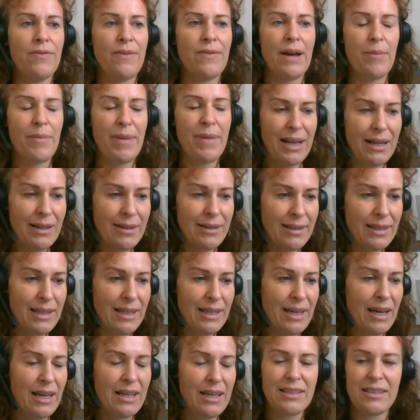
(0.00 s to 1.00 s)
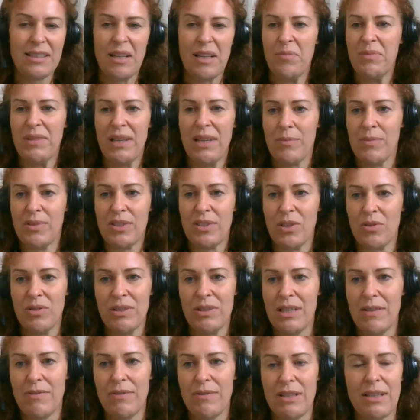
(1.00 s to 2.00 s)
if I'm healthy, I sometimes
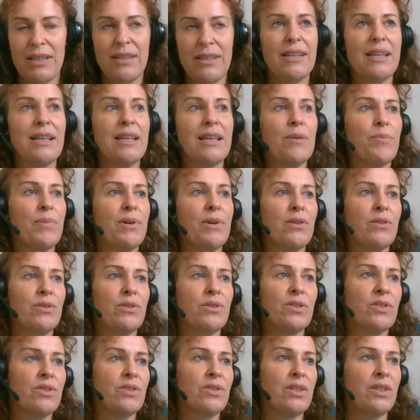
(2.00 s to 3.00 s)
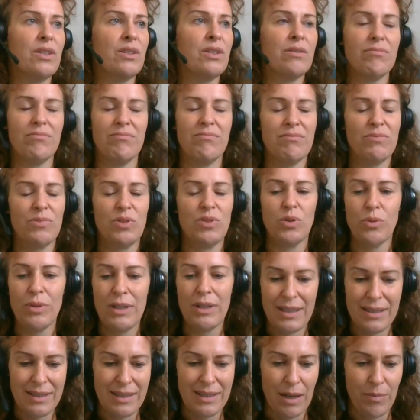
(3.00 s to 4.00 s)
don't even think about
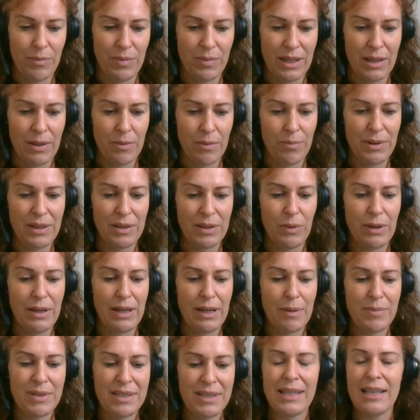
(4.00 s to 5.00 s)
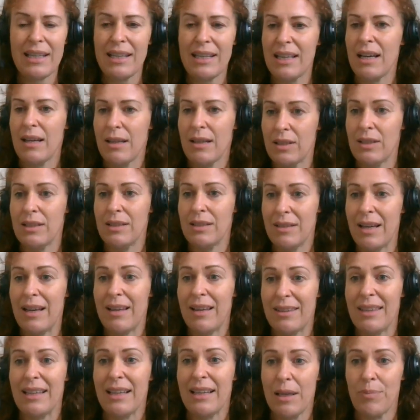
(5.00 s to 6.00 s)
doing something. But when I'm sick,
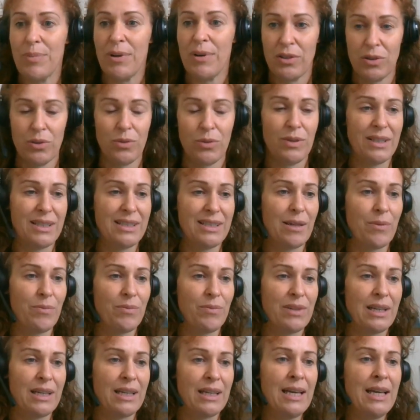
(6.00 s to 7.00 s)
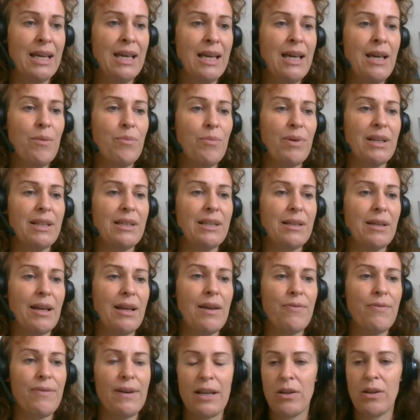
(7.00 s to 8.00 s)
I think about doing something. But
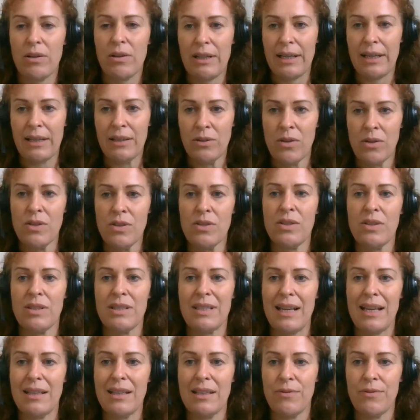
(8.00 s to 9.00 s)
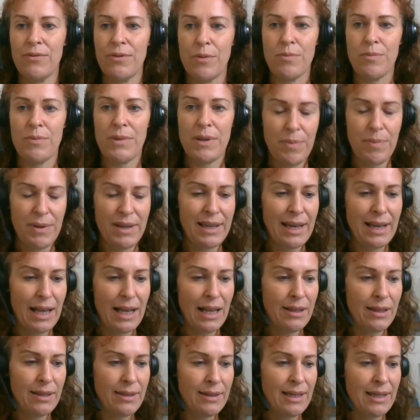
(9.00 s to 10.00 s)
if I collect also data from me being
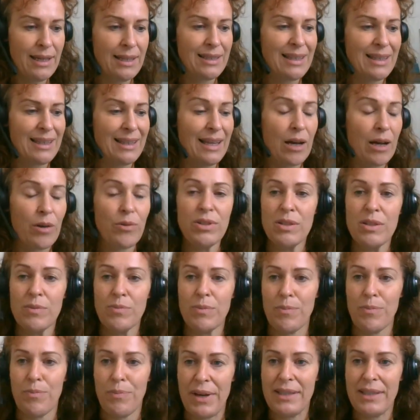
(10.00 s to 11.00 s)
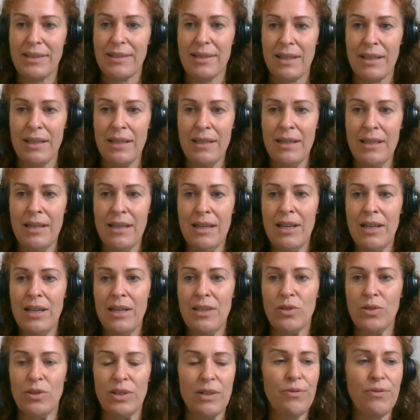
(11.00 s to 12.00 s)
healthy, it allows me better
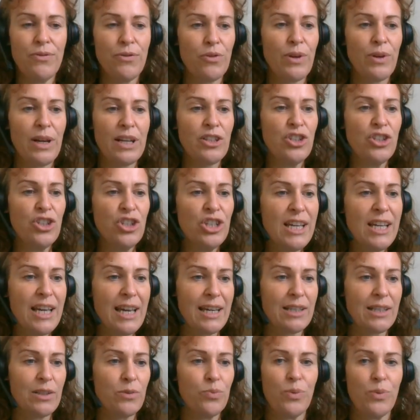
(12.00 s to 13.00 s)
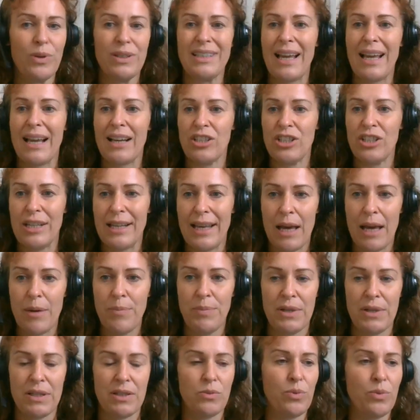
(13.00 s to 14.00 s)
to differentiate what actually
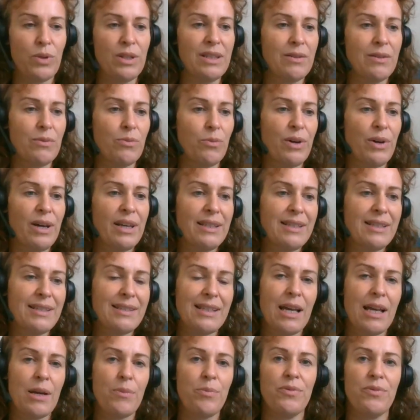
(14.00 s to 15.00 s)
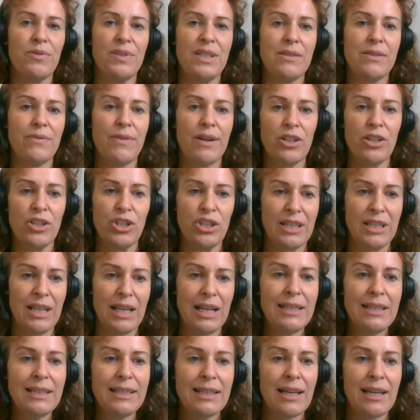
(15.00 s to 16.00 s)
happened, where this type of
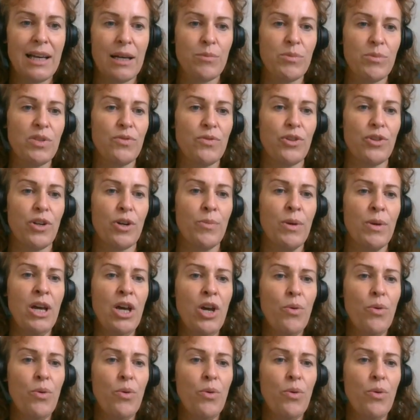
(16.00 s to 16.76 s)
dysfunctionality comes from,